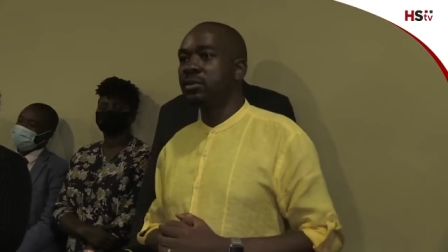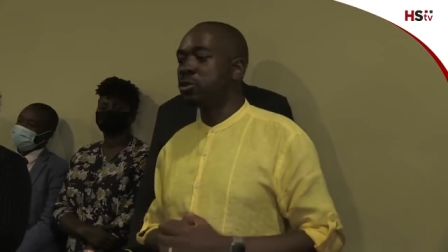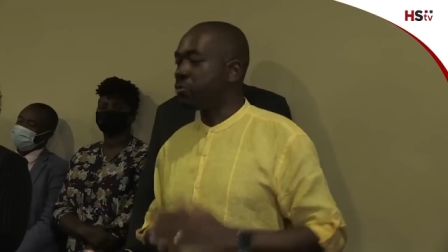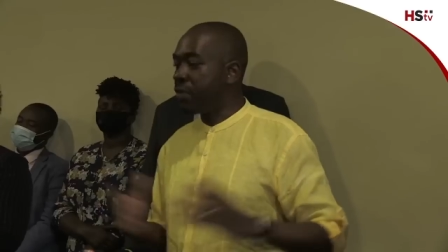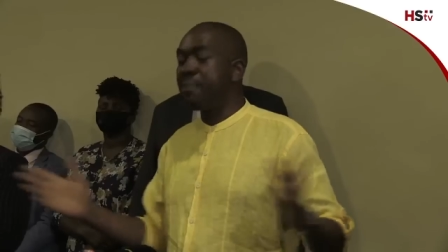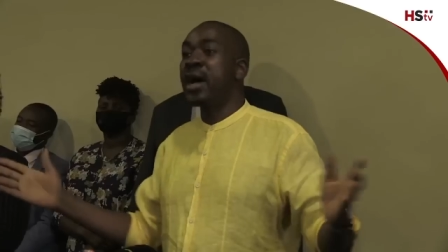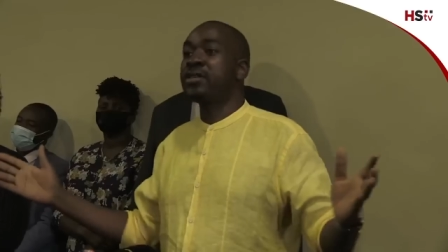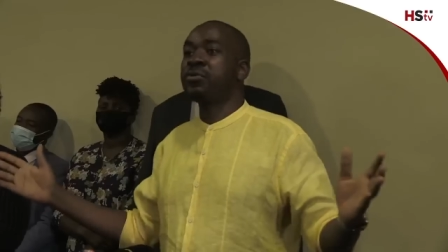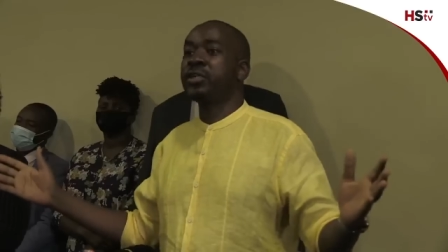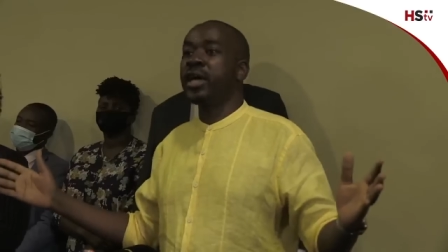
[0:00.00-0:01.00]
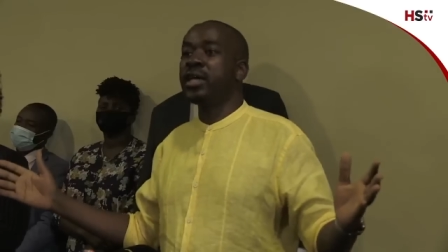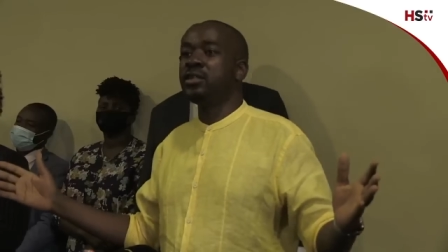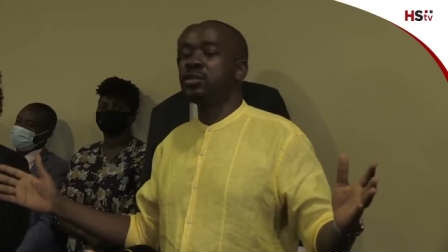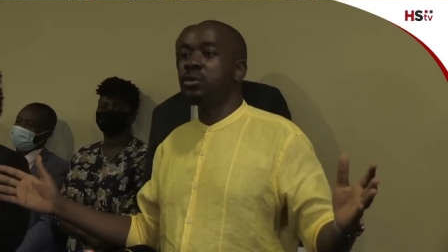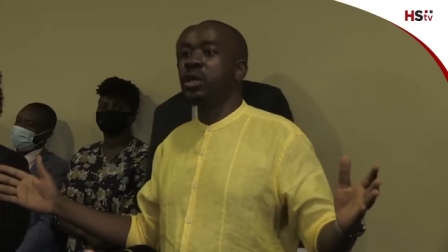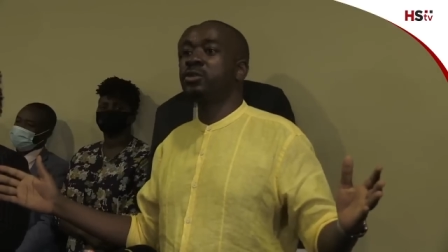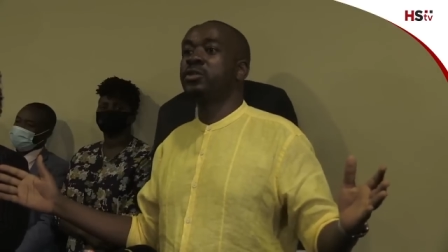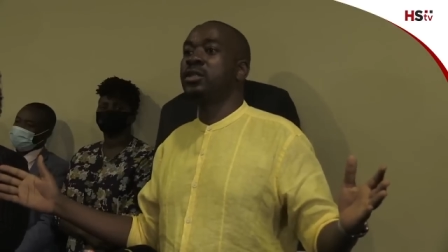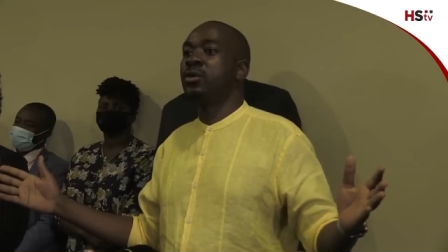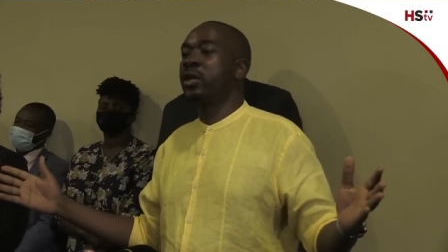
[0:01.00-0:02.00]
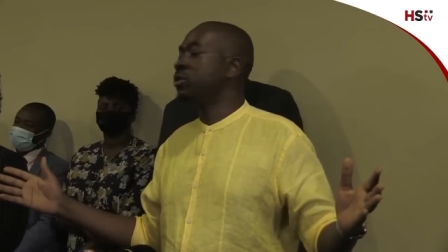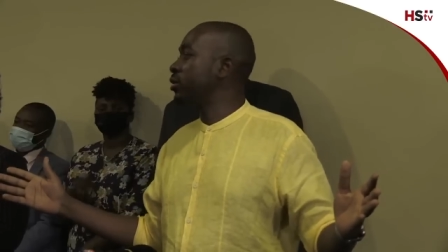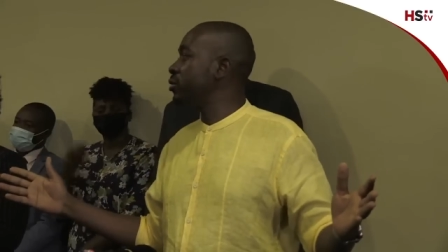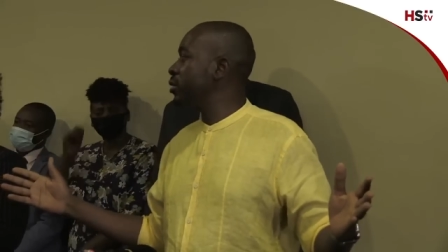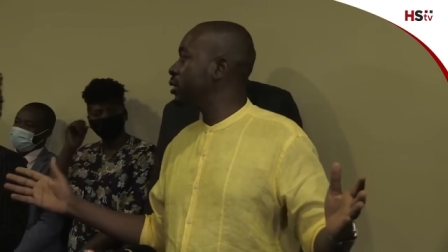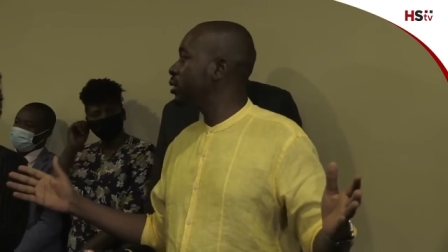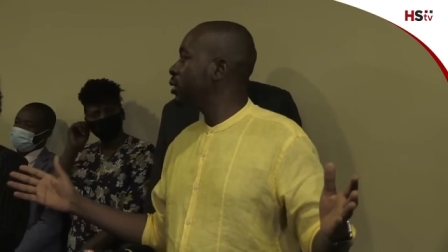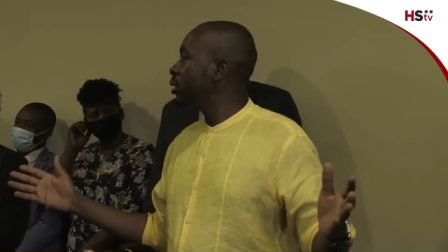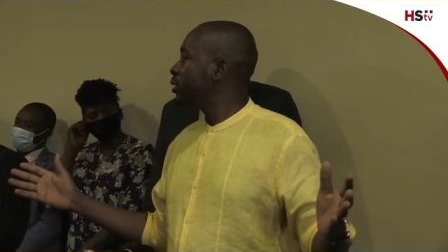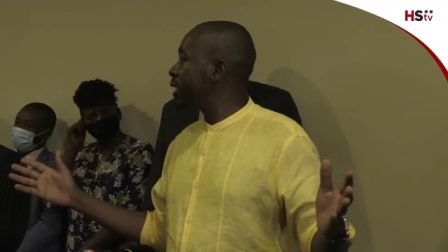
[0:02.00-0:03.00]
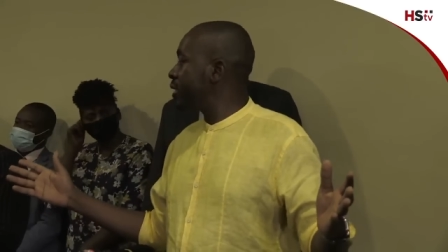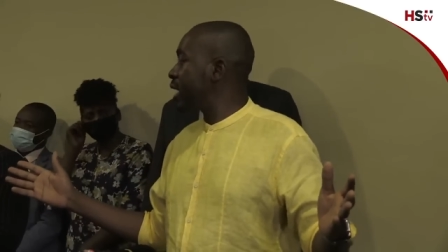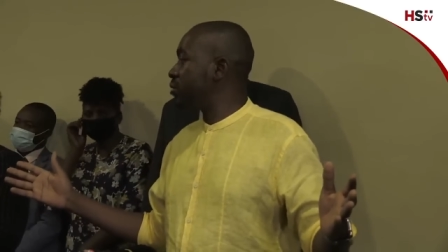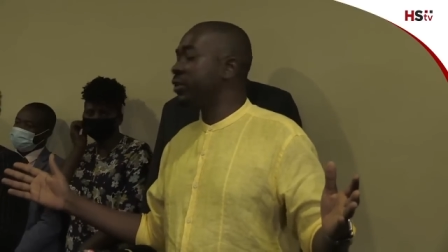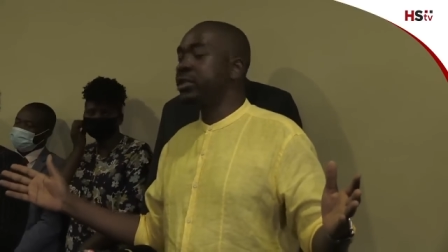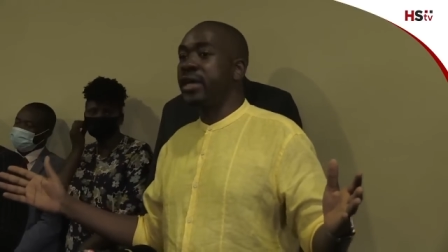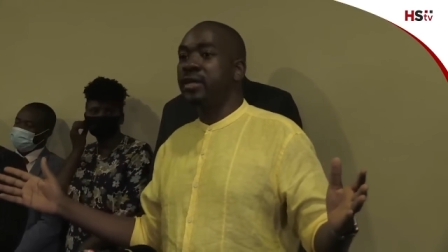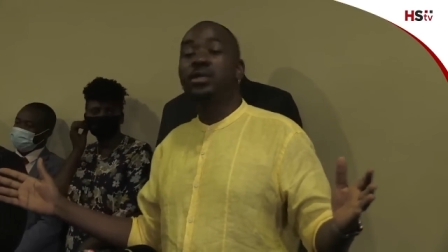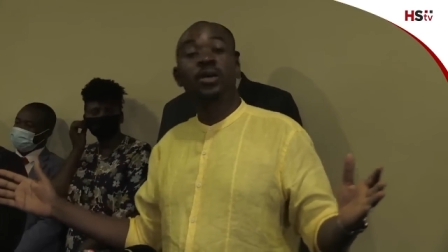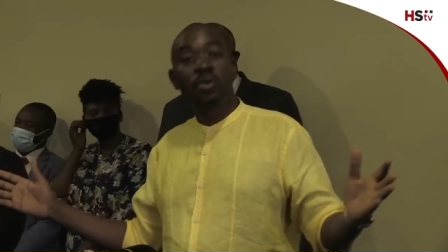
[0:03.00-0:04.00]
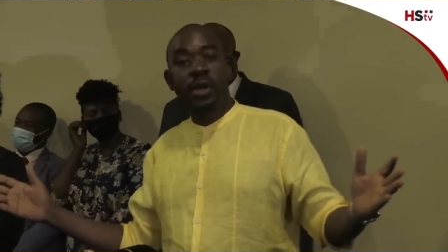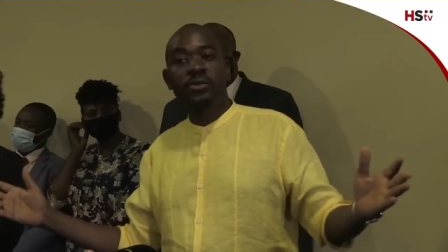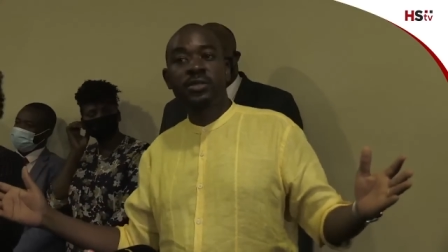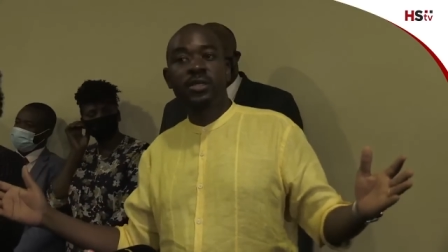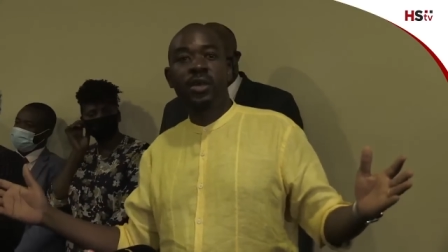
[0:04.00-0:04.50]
So farmers for change, we want to see what you are doing. Teachers for change, we want to see